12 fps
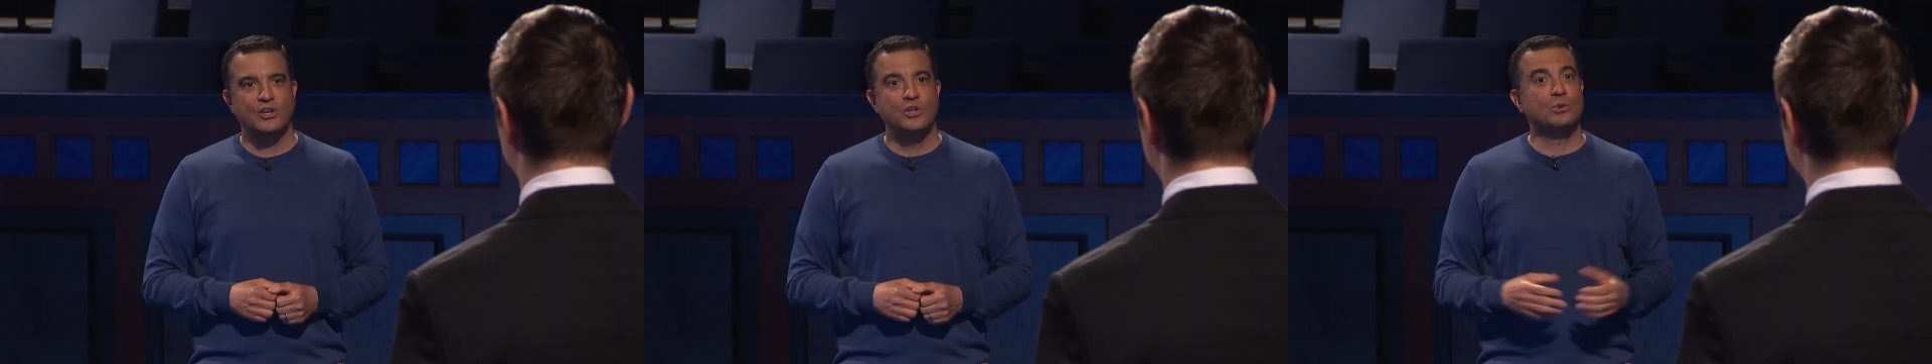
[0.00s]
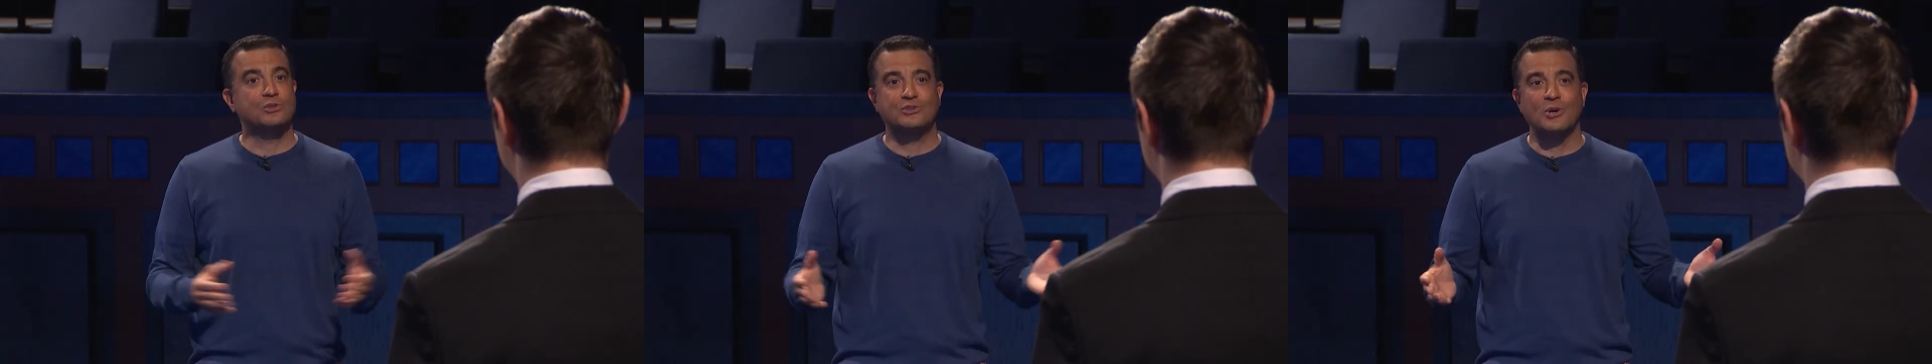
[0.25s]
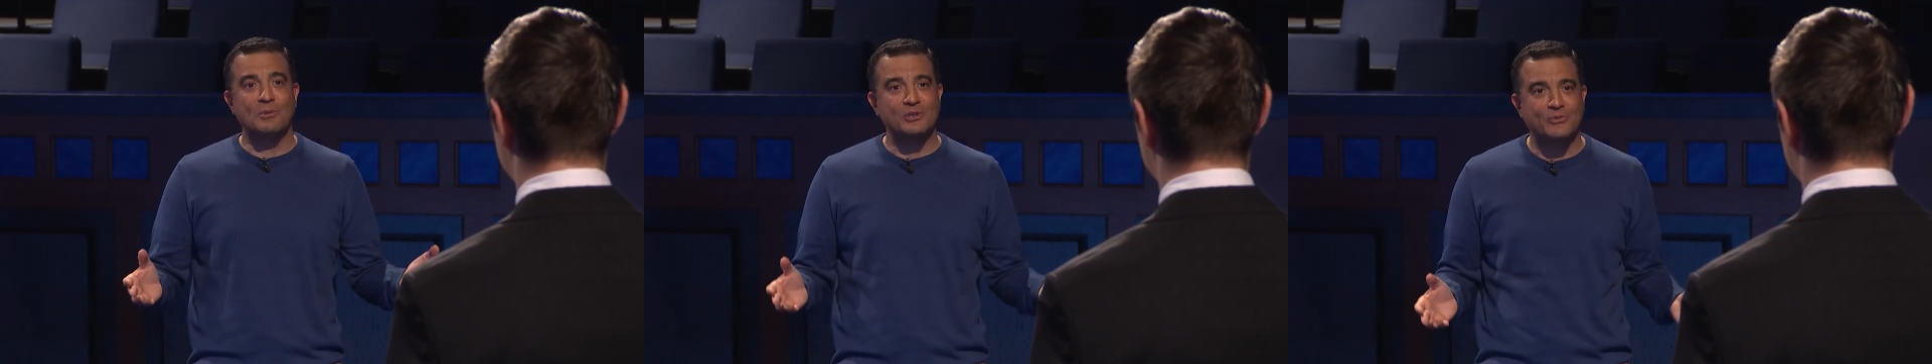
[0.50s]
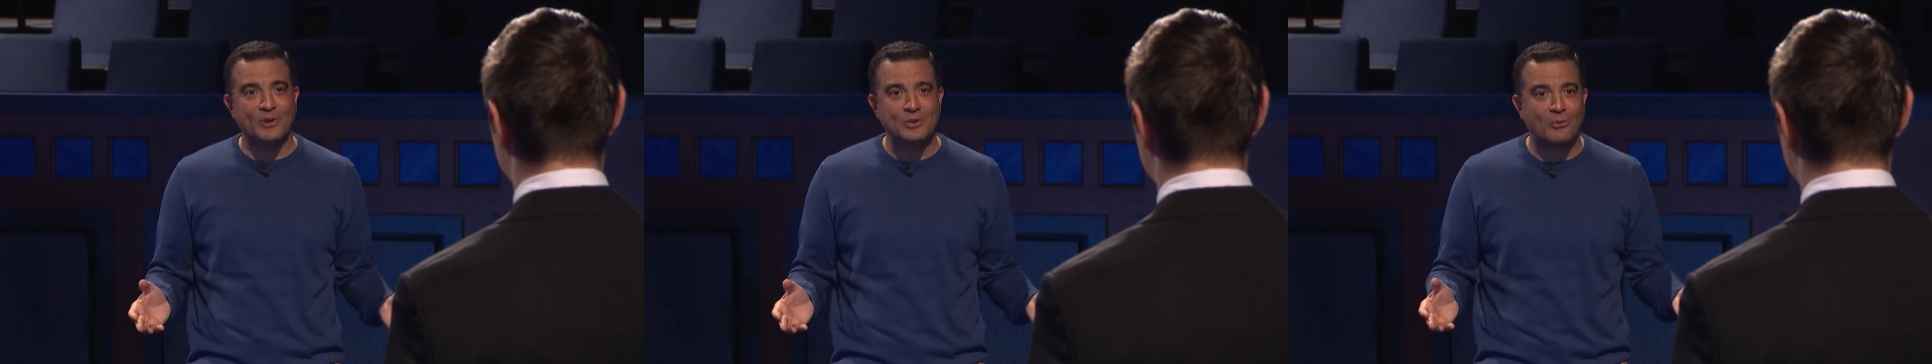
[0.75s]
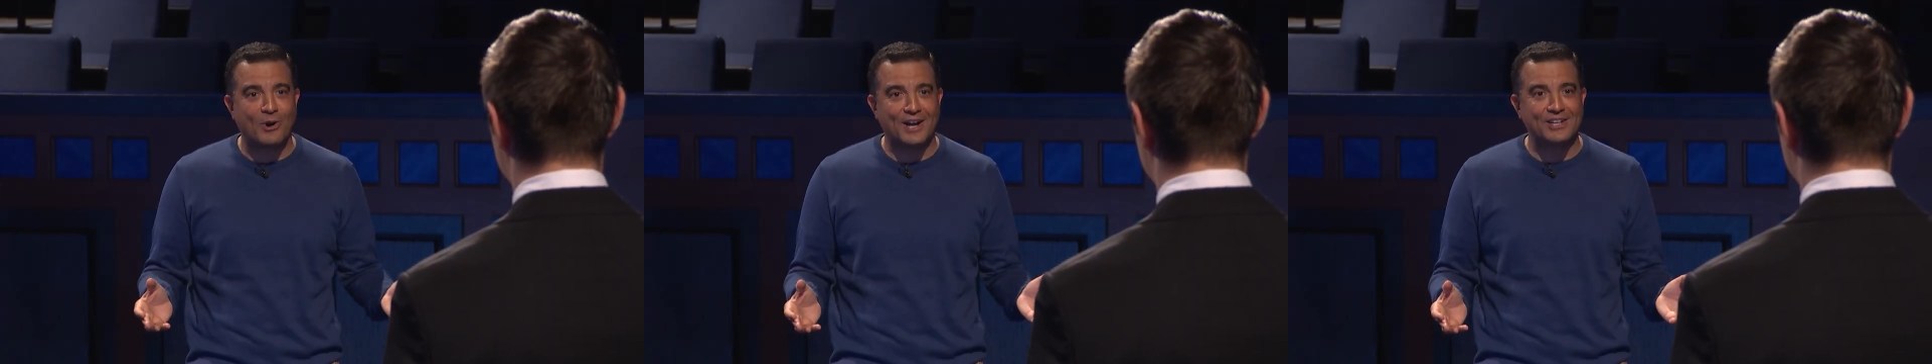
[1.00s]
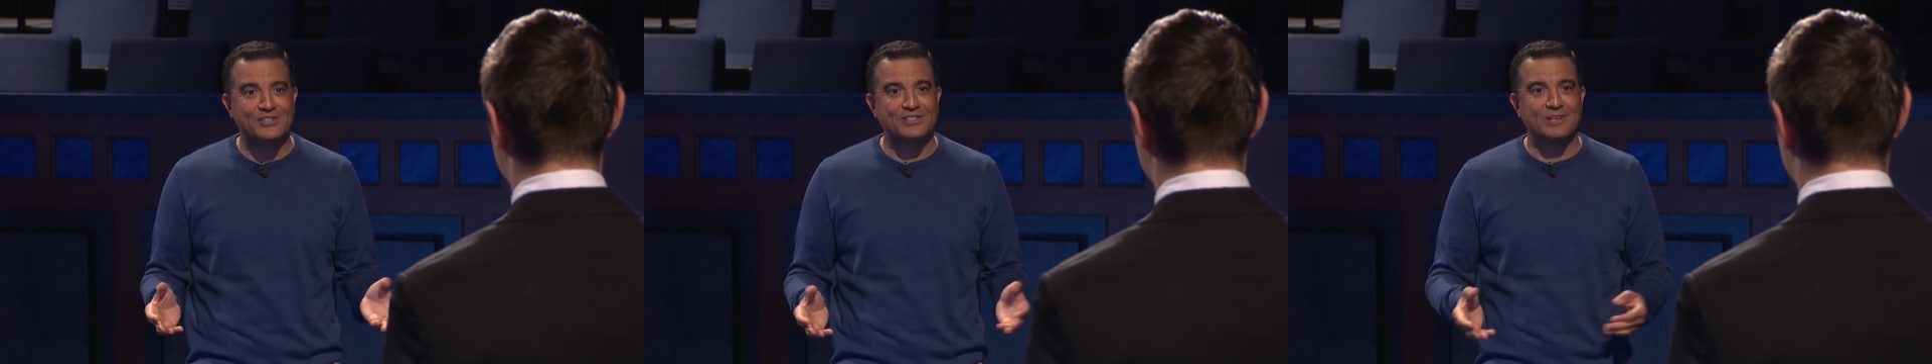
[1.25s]
You were so much fun to
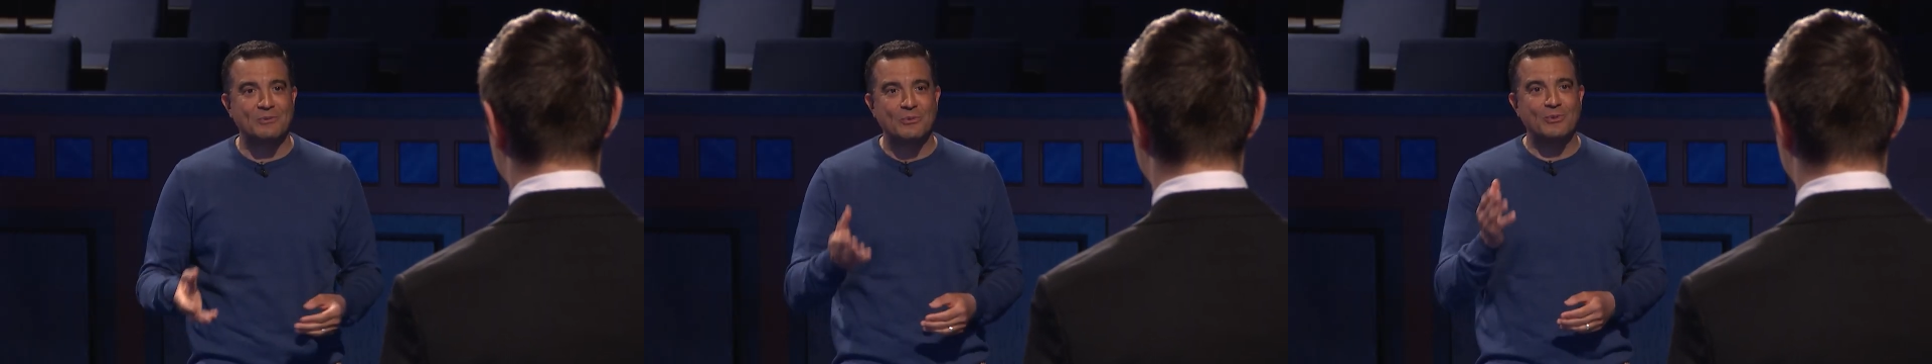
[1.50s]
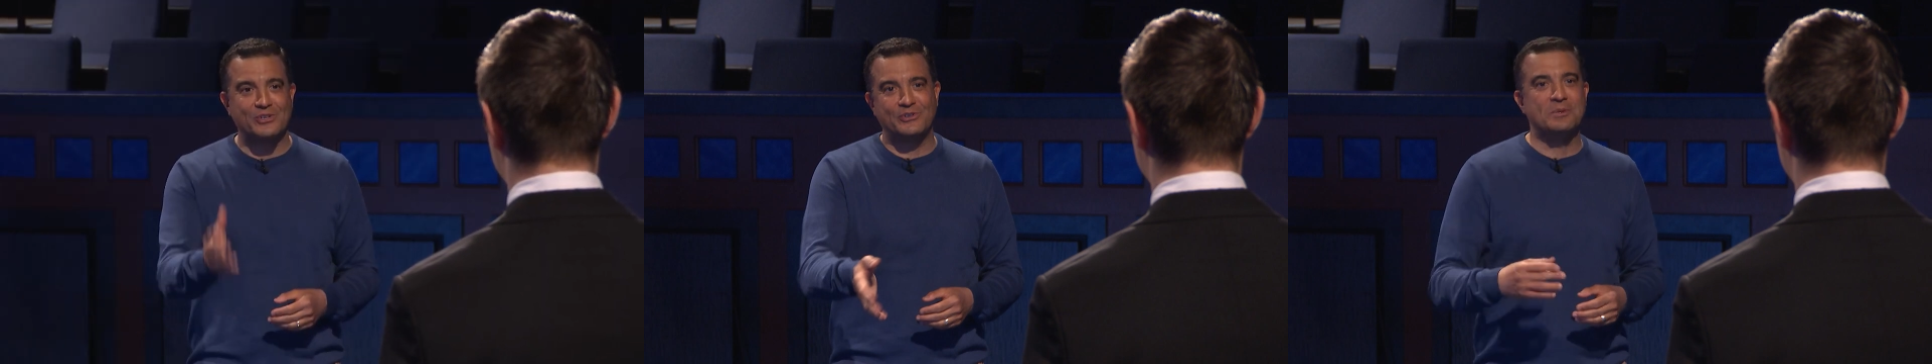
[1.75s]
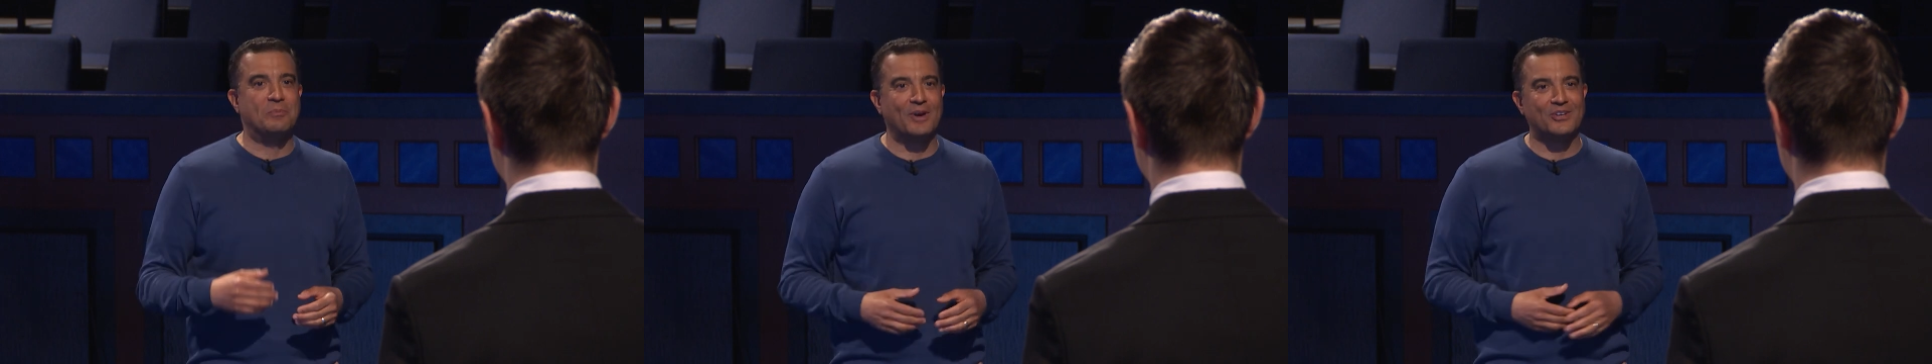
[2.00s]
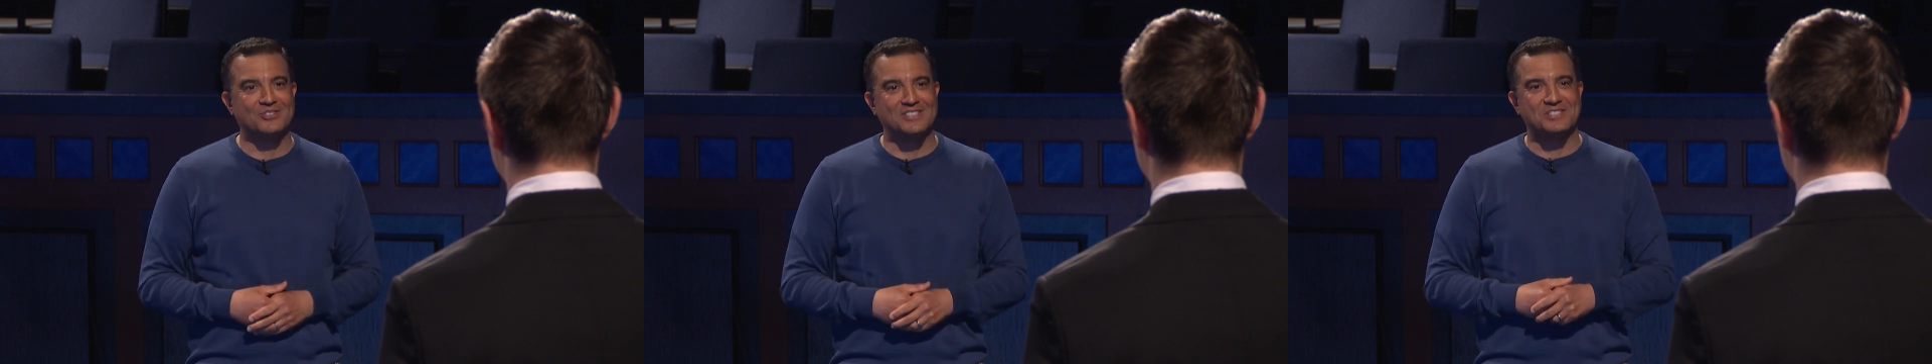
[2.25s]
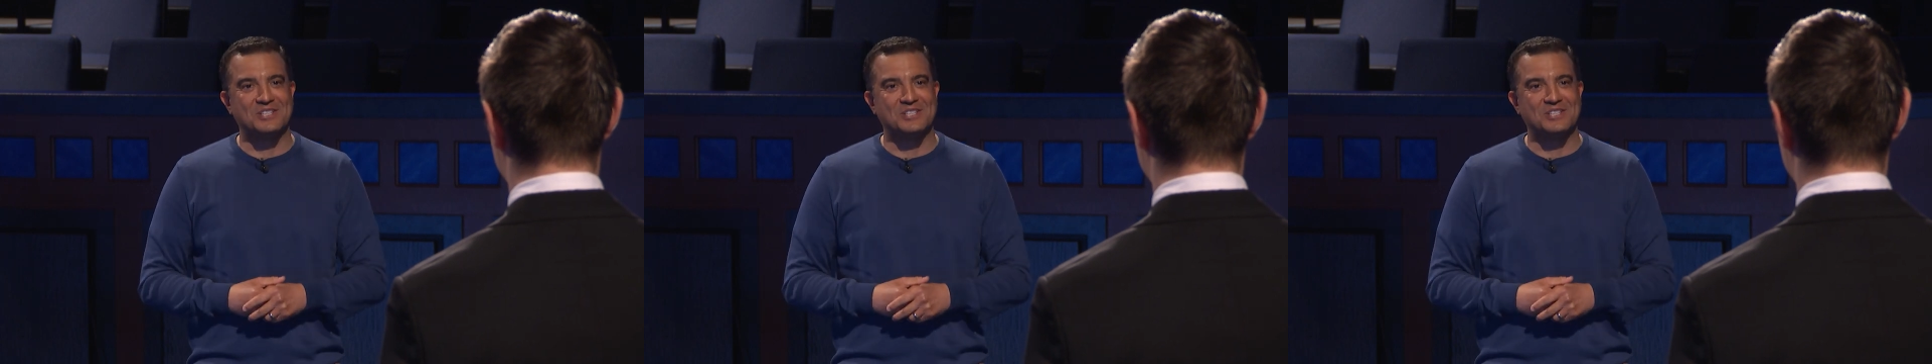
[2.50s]
watch, and we wish you the best in